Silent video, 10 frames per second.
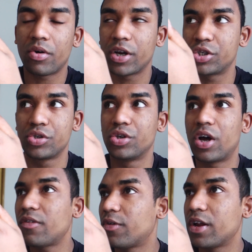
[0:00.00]
or I should
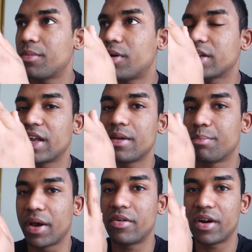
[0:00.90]
not worry about getting
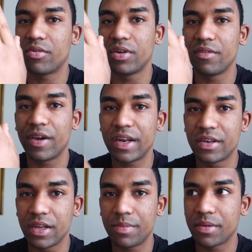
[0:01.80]
better at only
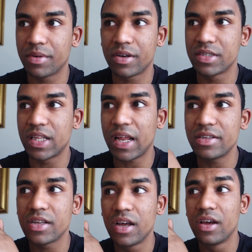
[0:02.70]
weighted dipping, because that is,